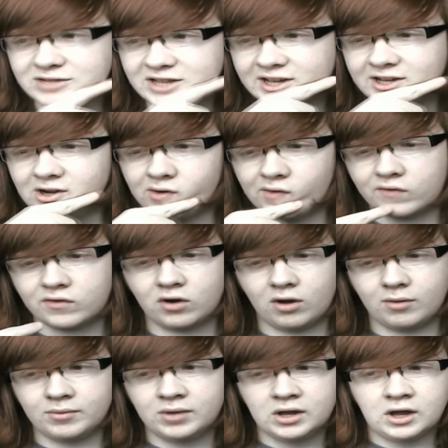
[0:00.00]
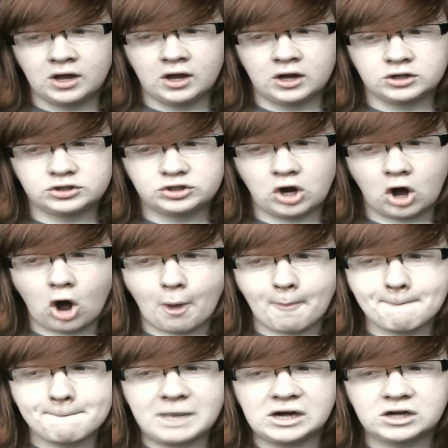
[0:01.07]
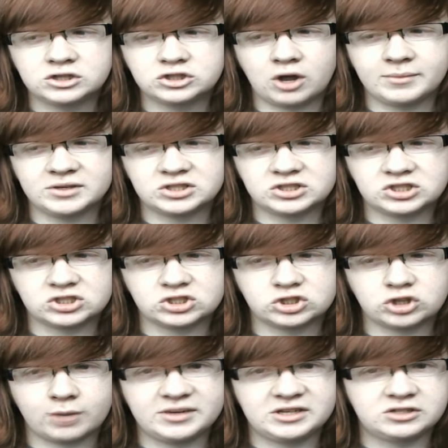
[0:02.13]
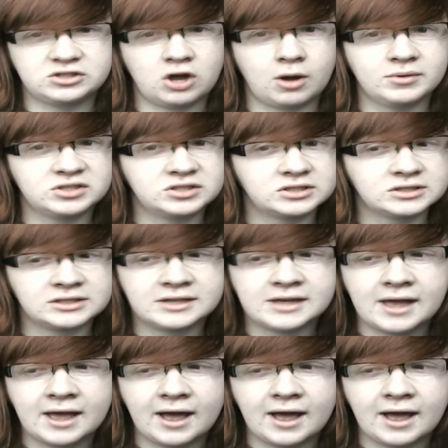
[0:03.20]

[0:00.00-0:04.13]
I'm taking over from Tom, Thomas, Tommy, Thomas.